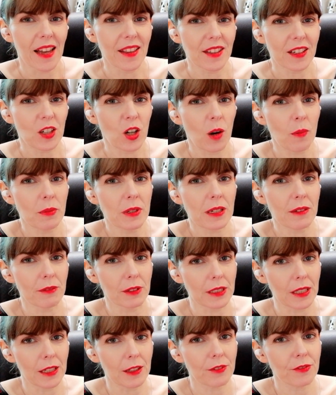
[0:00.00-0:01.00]
And the comedy
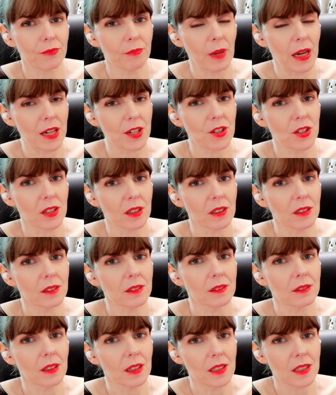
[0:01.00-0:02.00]
relief
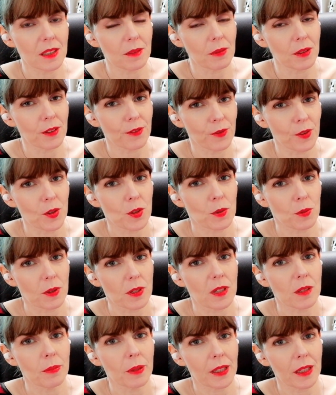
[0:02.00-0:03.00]
Martian needs to be the first
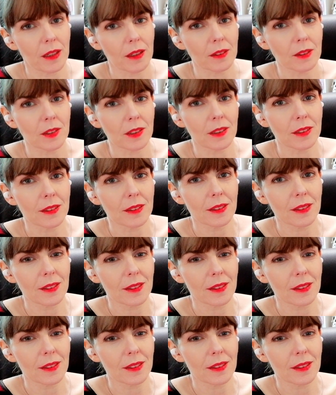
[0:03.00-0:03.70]
one to be killed.